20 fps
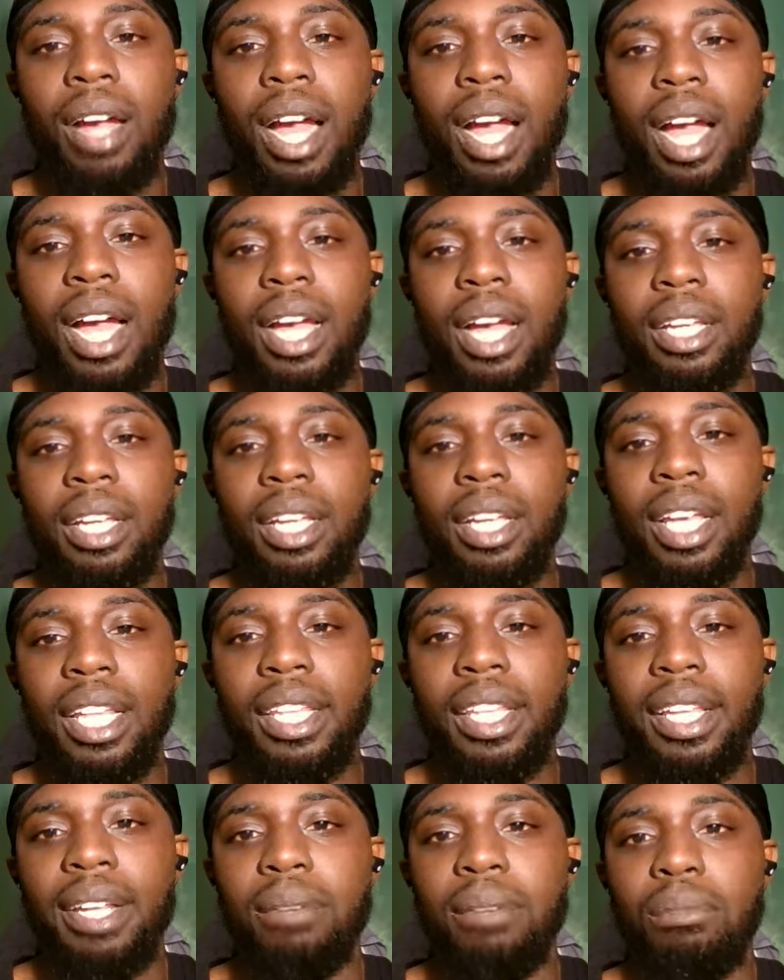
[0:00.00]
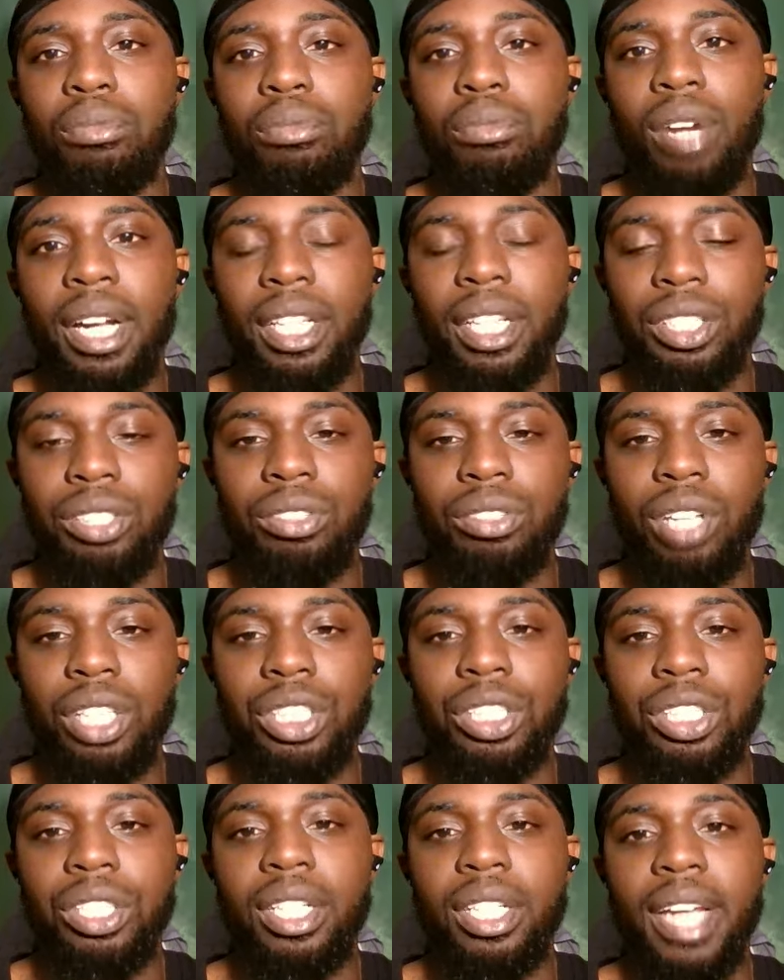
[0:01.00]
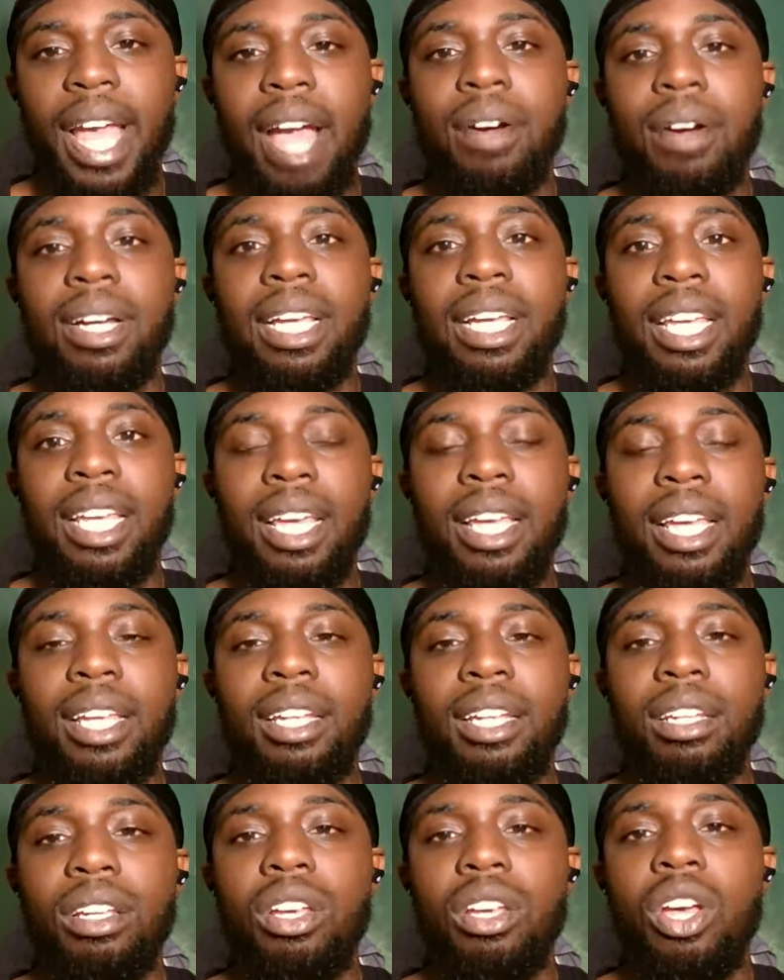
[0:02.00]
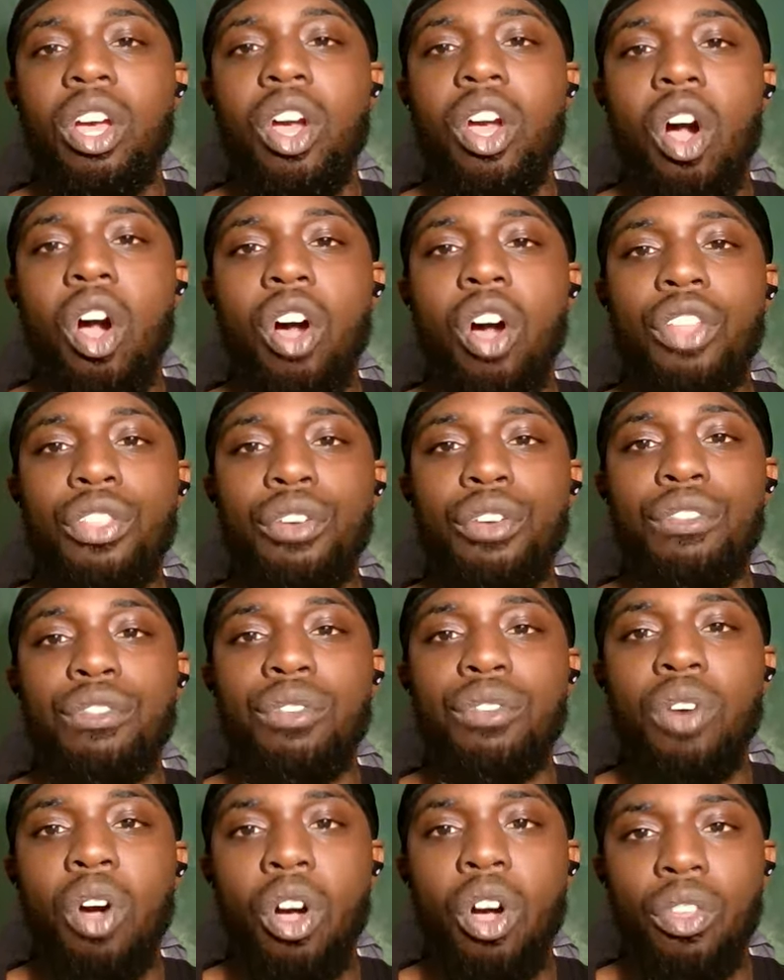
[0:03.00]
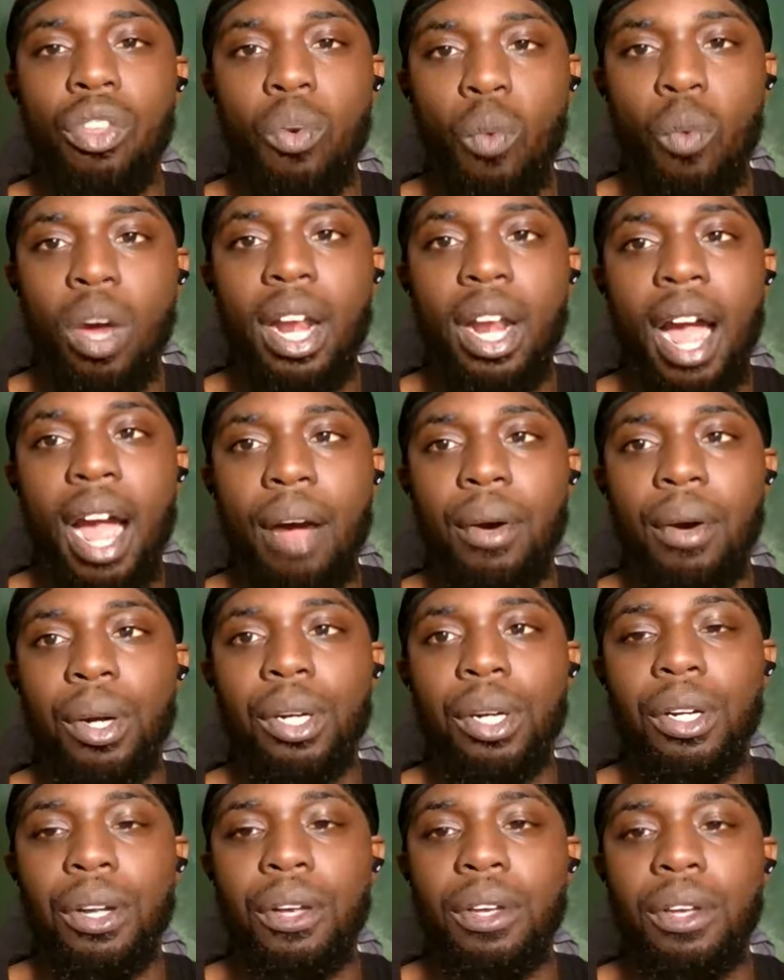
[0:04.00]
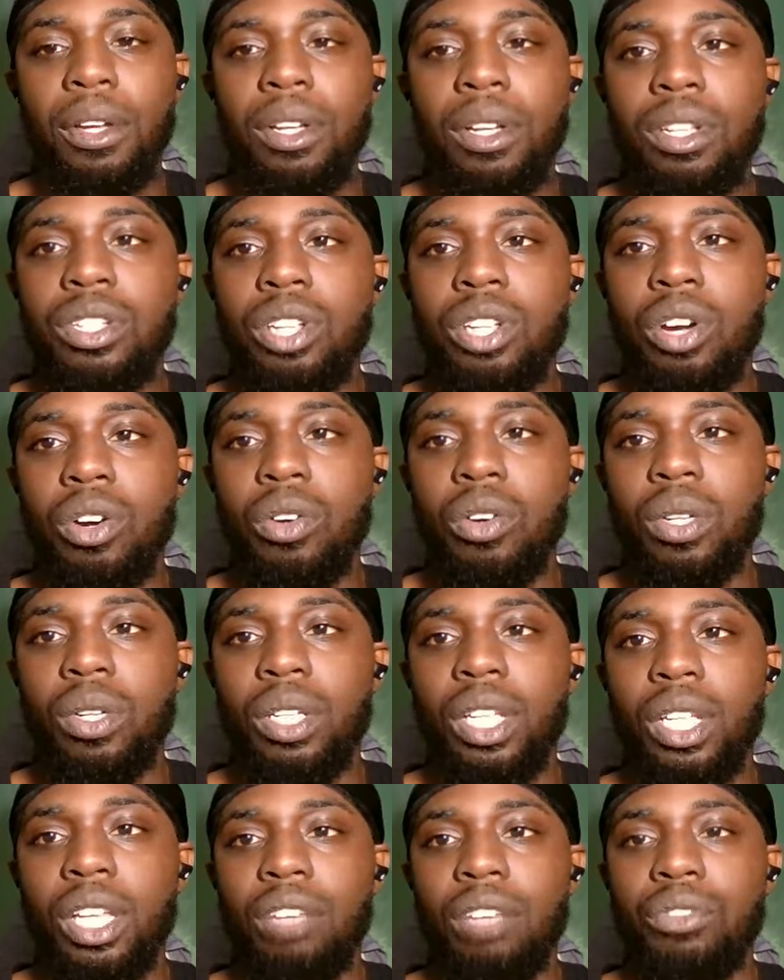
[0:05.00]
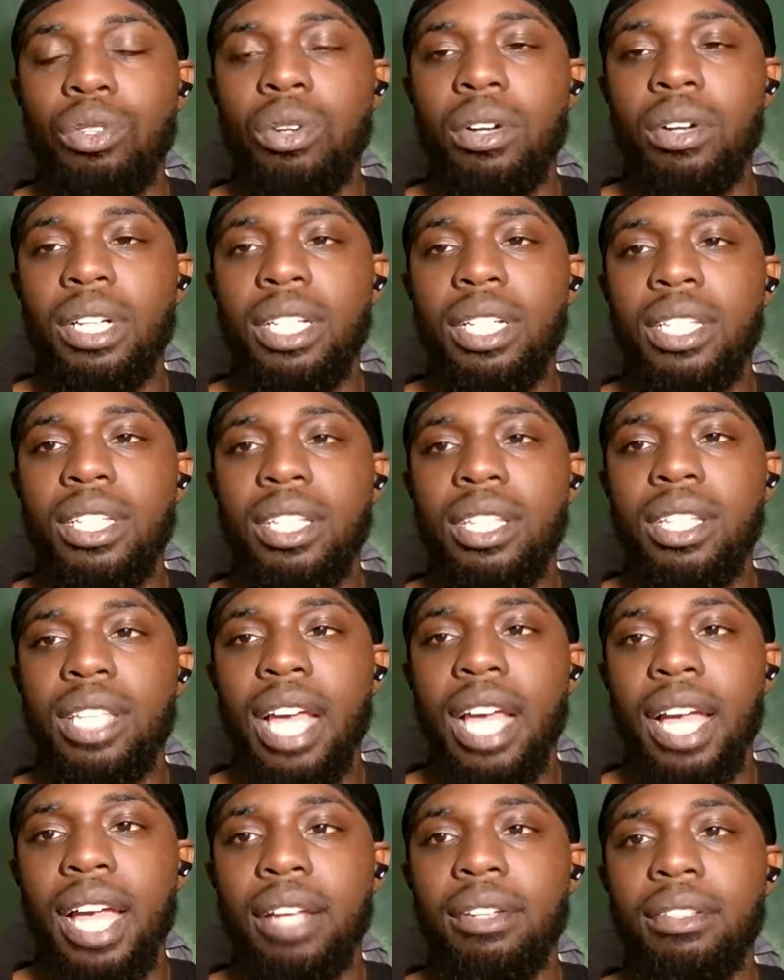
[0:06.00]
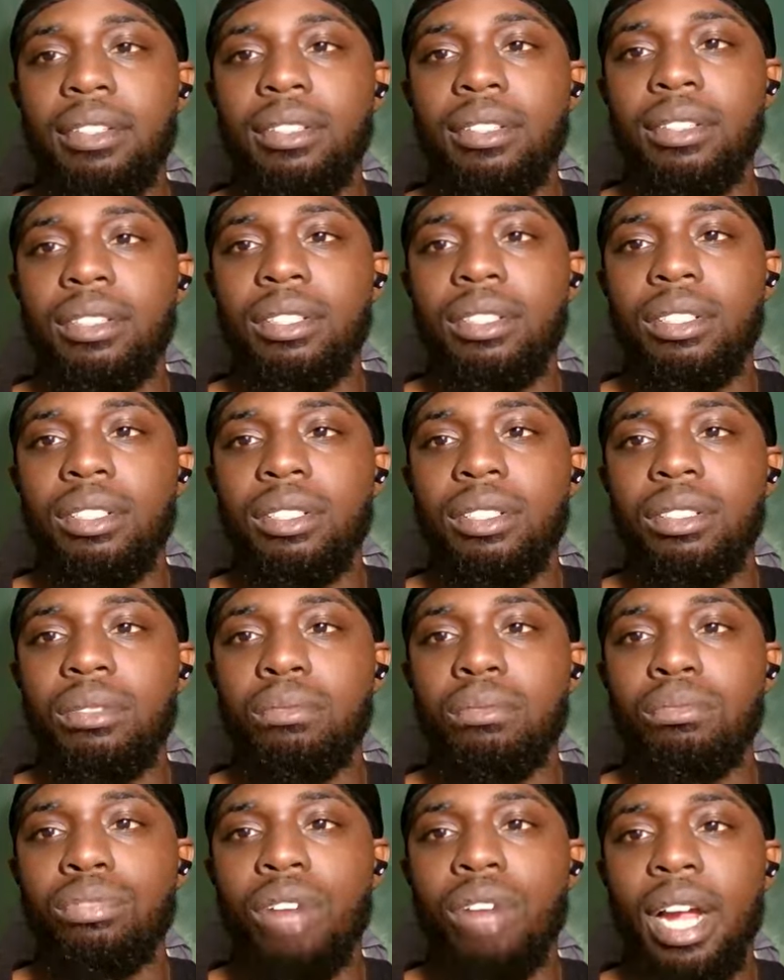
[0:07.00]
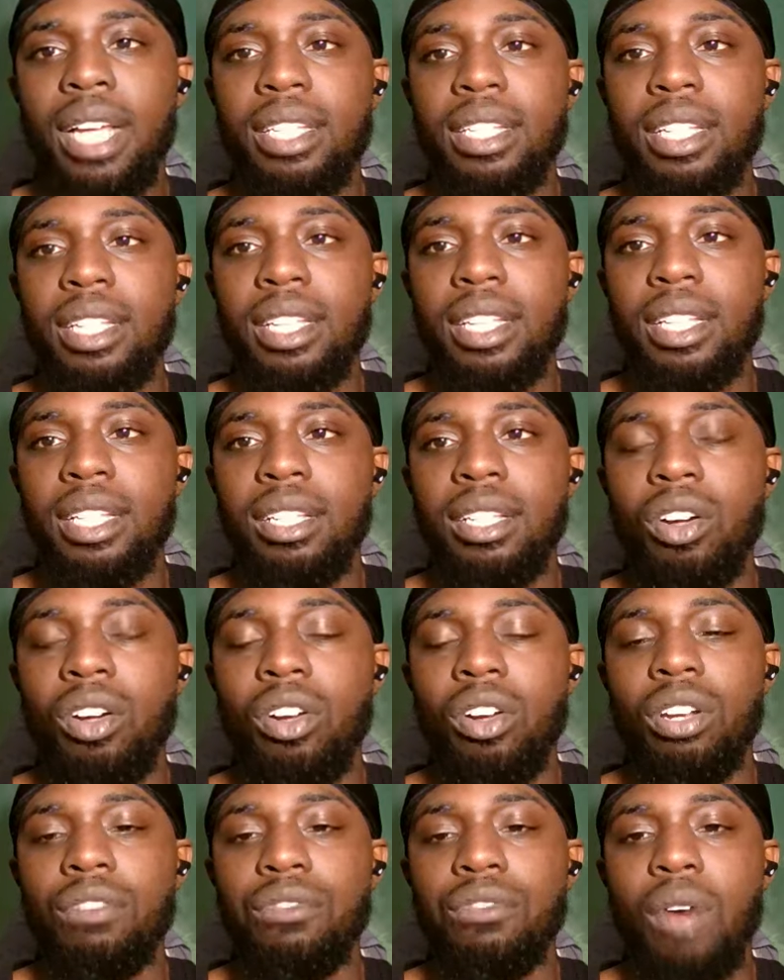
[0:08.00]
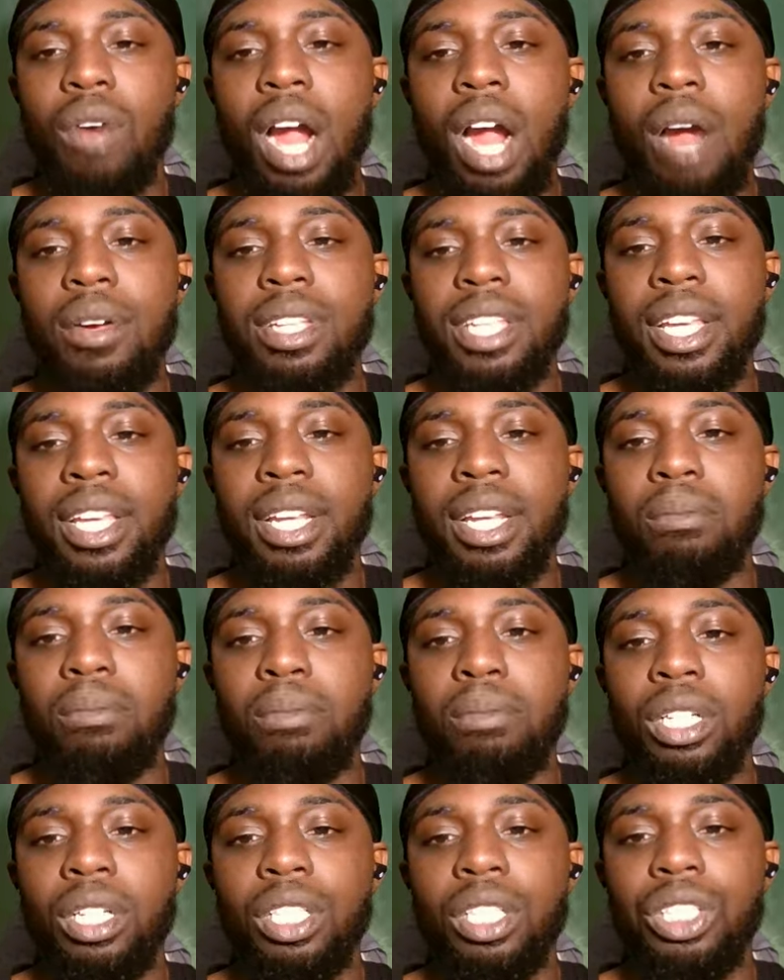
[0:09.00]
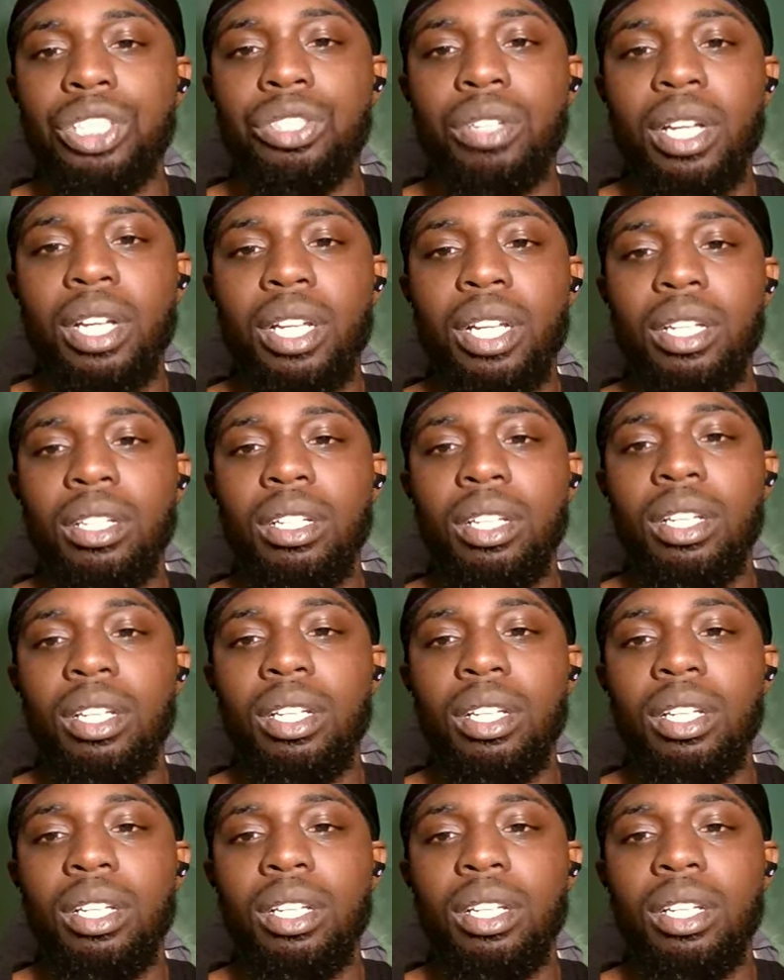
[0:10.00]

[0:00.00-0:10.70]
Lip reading: high, and then break structure now again on the 1 hour. So if you already see that price it on the 4 hour is in a bullish trend,